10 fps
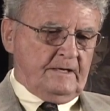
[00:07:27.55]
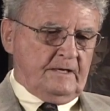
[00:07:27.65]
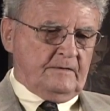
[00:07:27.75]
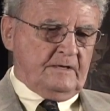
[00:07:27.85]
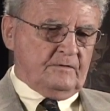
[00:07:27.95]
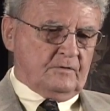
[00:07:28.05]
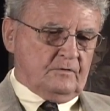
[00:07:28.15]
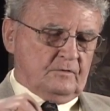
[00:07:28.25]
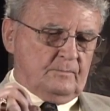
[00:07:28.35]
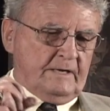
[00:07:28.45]
and then you're
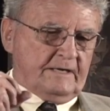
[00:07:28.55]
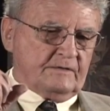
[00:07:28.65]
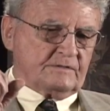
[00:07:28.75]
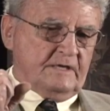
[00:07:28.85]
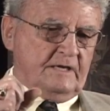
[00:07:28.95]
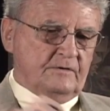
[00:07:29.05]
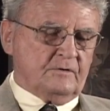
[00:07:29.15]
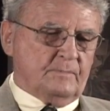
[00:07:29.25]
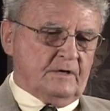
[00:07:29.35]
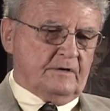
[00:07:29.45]
going to go back and stay in
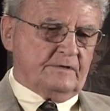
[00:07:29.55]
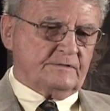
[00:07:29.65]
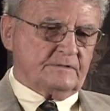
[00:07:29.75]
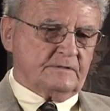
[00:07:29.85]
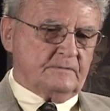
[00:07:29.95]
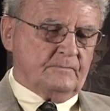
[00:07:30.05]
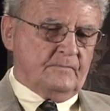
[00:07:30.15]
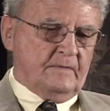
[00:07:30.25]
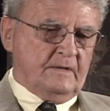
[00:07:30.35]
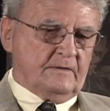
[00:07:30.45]
your barracks.
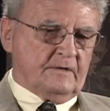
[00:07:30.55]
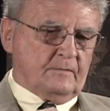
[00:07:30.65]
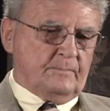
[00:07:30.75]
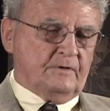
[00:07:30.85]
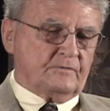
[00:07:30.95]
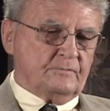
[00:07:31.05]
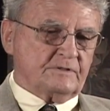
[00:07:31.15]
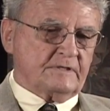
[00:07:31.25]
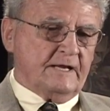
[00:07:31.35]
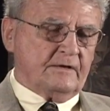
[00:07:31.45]
They're built to
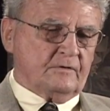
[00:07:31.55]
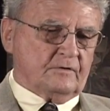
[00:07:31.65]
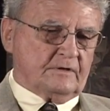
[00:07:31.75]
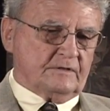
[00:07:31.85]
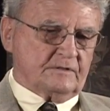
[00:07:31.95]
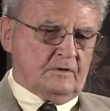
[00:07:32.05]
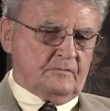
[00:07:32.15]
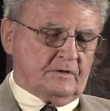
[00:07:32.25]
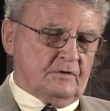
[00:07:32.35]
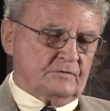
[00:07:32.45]
withstand hurricanes
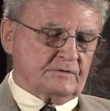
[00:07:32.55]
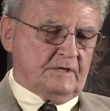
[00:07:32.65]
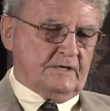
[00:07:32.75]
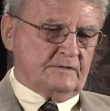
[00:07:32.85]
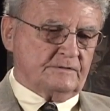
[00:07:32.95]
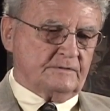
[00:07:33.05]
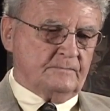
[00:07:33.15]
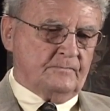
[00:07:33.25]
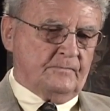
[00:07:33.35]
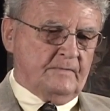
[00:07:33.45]
along the coastlines.
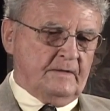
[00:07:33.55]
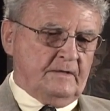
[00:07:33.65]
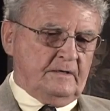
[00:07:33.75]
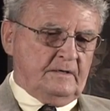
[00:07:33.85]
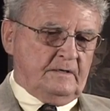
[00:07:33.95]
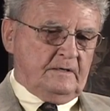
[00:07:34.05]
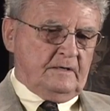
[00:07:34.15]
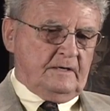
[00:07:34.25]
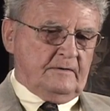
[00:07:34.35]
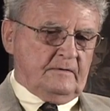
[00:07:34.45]

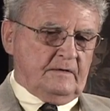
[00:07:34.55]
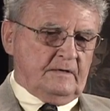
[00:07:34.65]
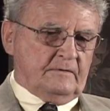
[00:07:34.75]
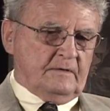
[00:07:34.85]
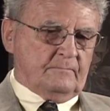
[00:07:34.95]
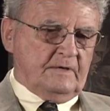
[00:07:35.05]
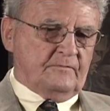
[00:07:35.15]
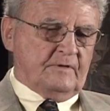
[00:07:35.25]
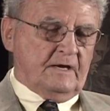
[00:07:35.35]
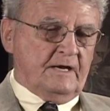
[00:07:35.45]
And, and the, if
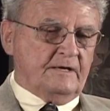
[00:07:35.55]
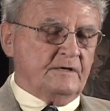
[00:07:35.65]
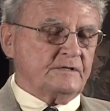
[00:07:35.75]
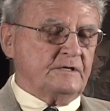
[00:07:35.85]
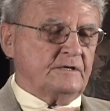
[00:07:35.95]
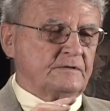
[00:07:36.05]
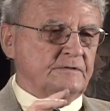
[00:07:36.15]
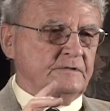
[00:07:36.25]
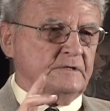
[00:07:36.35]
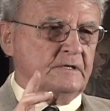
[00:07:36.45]
the eye does hit us,